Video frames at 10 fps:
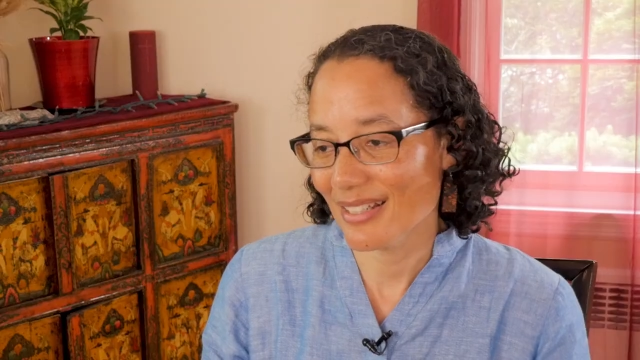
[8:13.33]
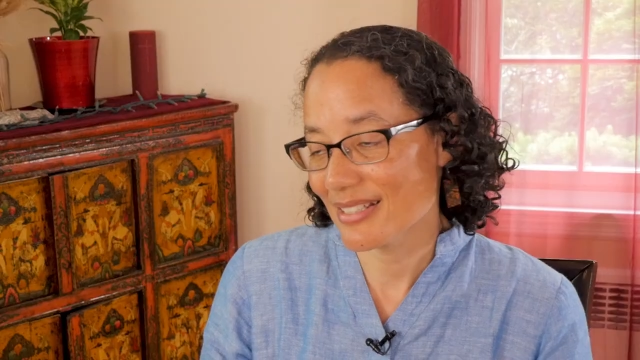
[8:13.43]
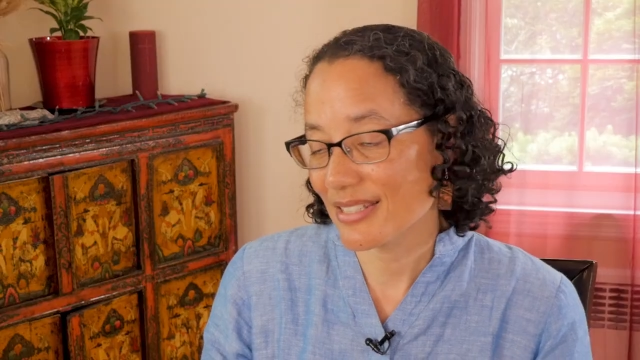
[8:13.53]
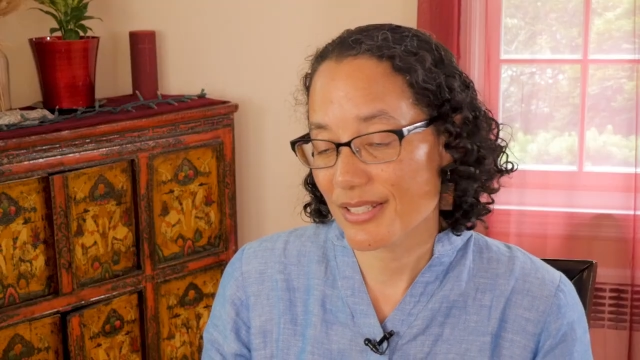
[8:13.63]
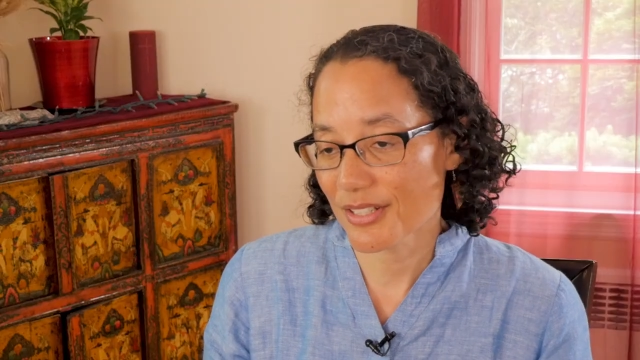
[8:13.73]

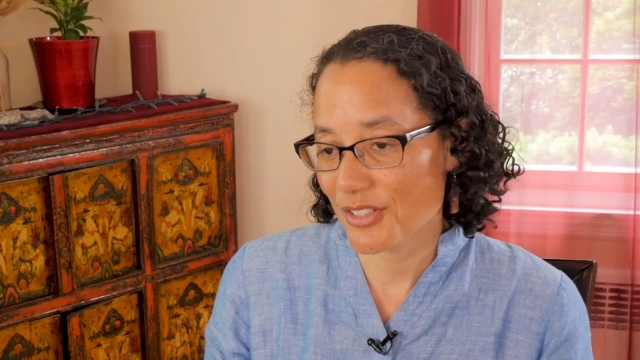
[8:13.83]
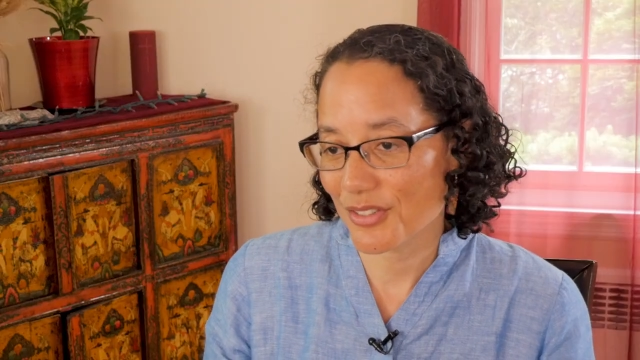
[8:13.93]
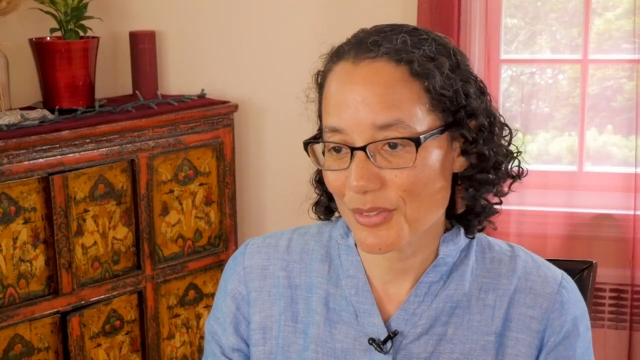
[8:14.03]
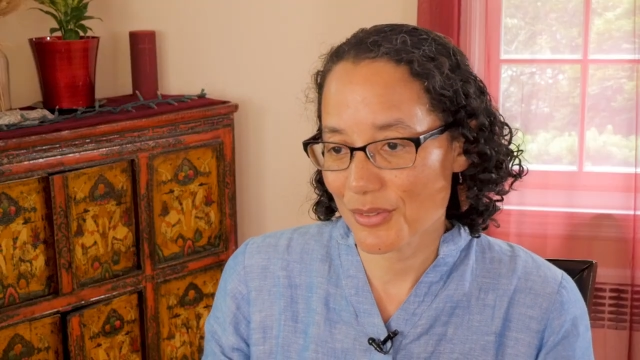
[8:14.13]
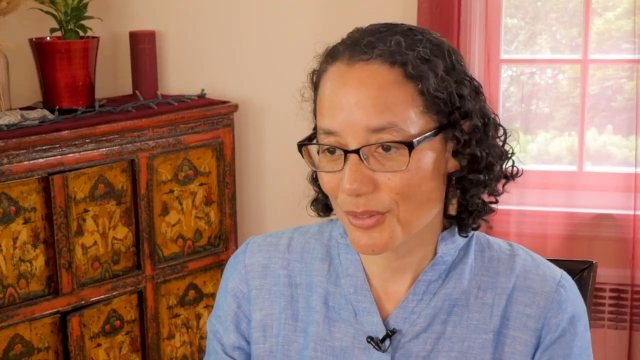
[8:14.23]
And it's not
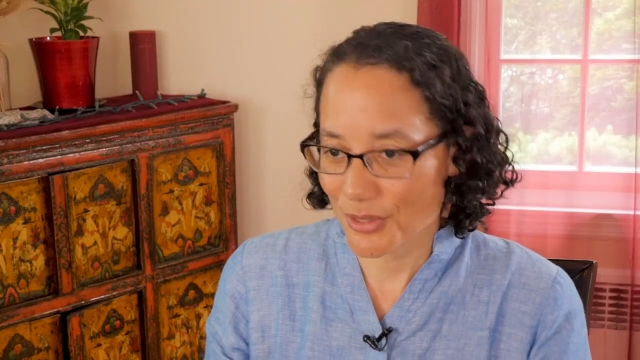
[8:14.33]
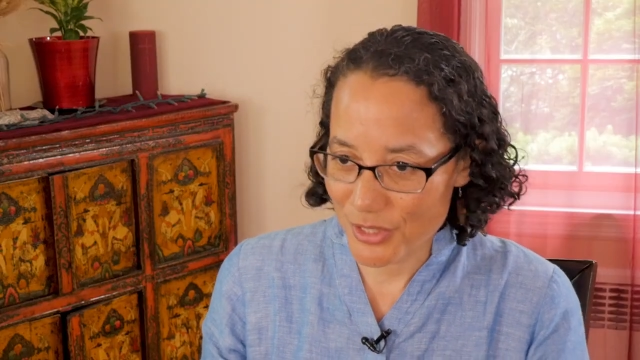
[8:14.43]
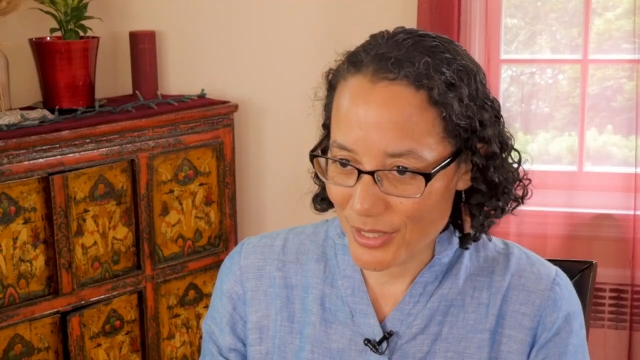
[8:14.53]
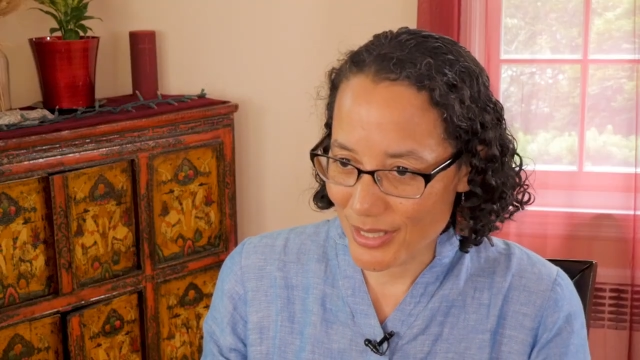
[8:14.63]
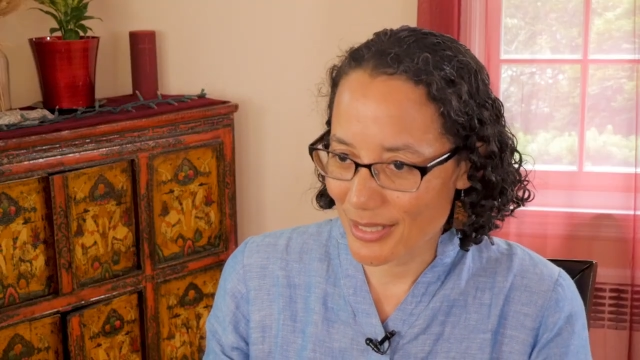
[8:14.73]
just
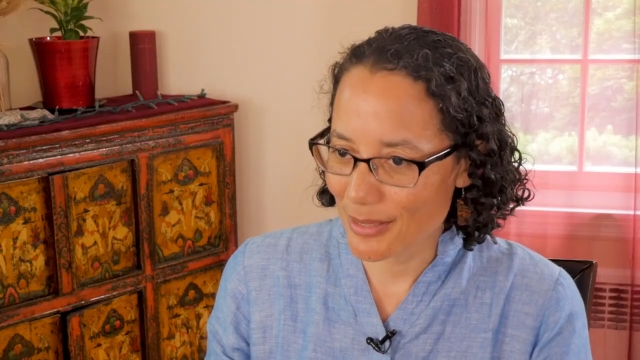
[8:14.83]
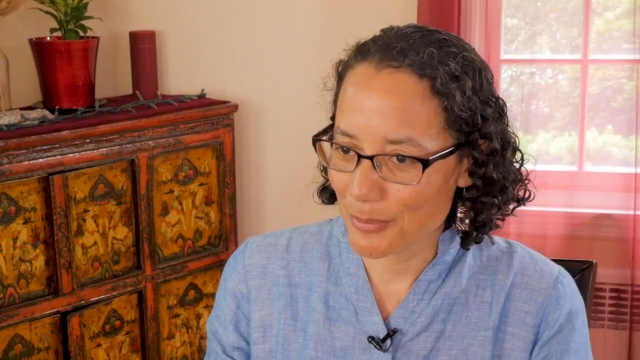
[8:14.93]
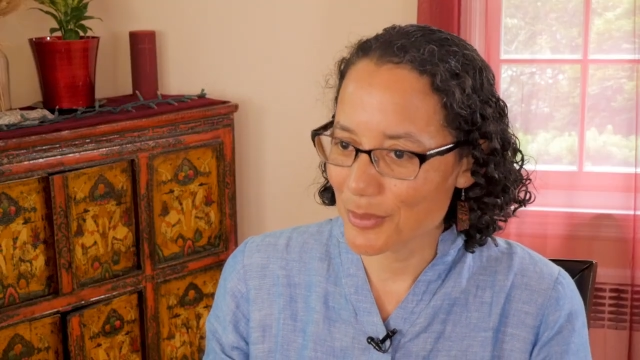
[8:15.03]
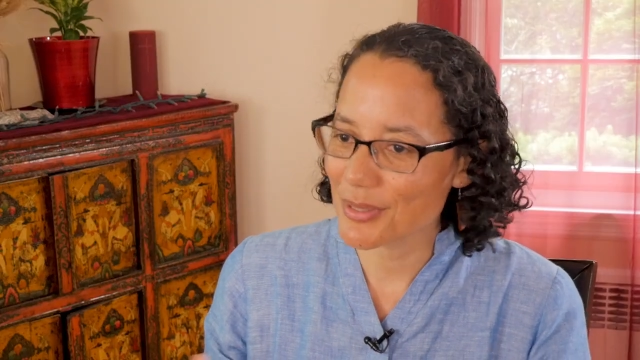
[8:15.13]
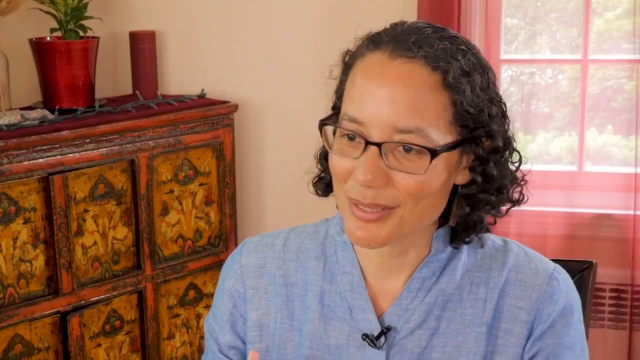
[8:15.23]
Christianity and
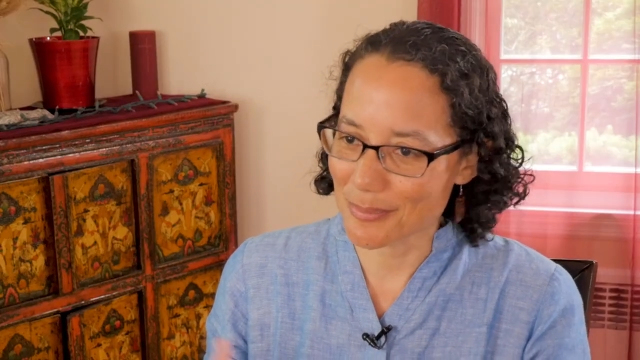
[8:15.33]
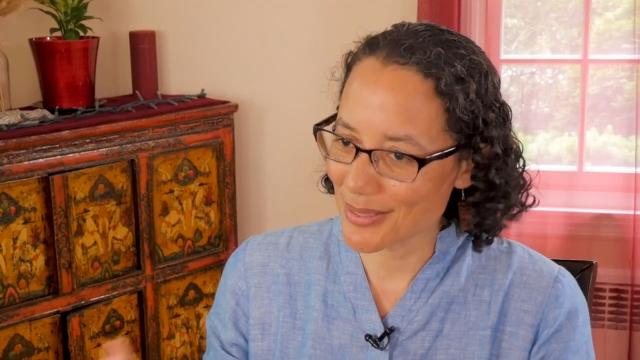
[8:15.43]
Buddhism,